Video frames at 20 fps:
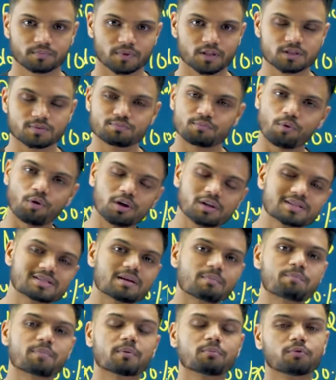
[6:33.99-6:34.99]
Small
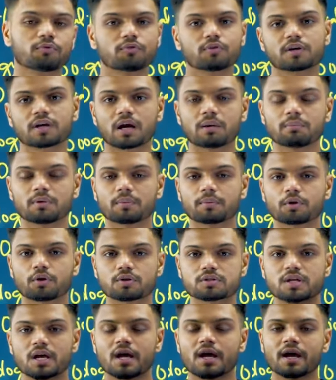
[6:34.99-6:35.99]
separate book for grammar,
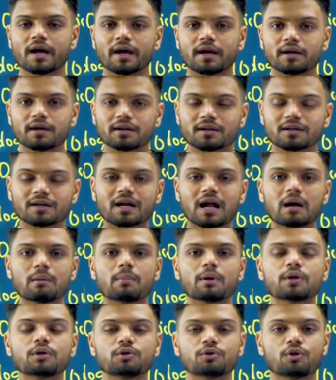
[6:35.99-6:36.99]
because
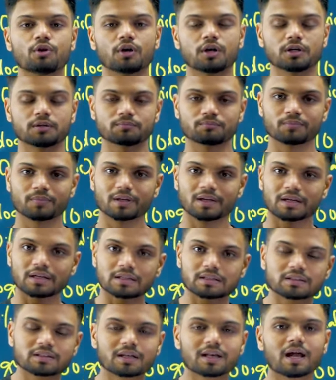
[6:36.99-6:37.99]
grammar in your
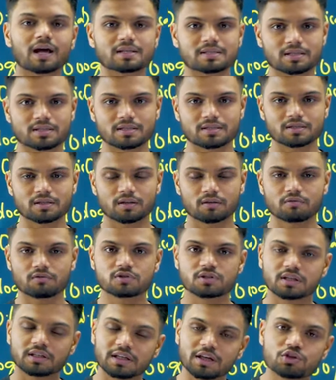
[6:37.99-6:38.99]
classes, which
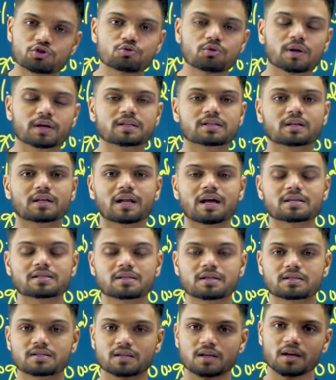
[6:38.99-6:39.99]
they teach in your
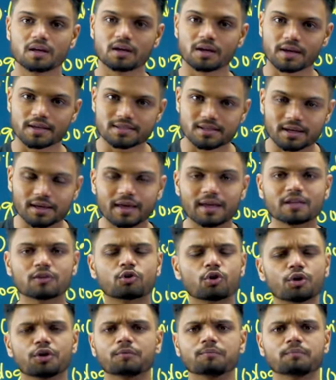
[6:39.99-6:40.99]
classes, is again
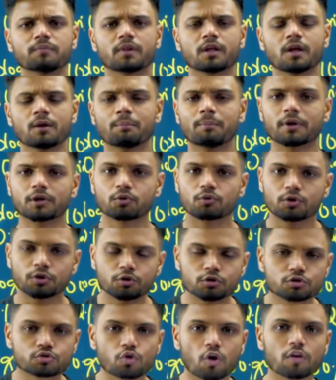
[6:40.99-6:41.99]
good. But you need
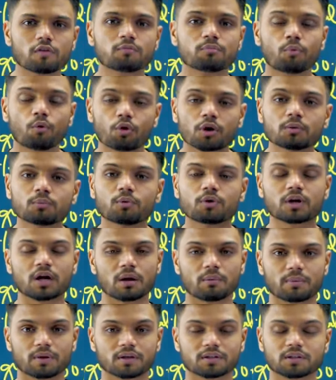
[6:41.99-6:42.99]
to solve more and more
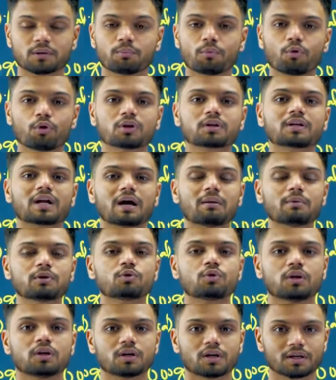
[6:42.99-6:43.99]
grammar. The more grammar
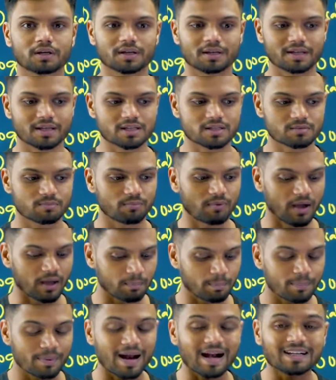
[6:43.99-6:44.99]
you learn is by
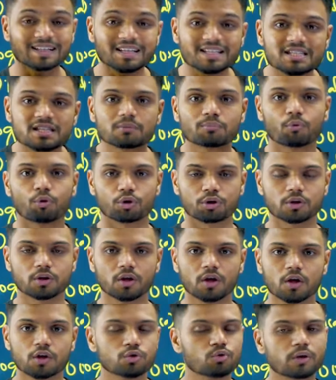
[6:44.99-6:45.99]
practicing more.
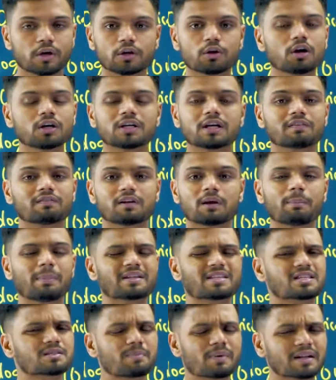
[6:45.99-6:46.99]
You cannot develop by
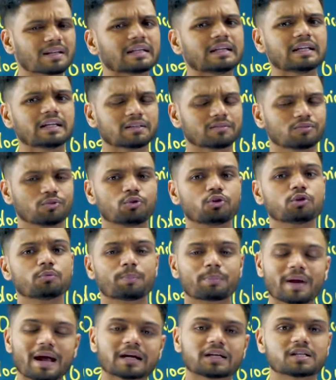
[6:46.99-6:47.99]
just by reading. You need to
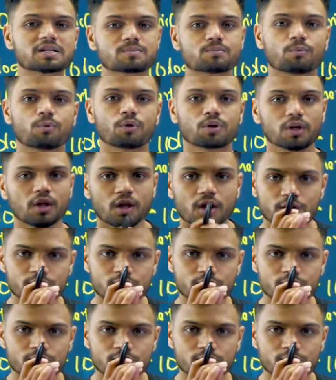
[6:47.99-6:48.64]
practice more.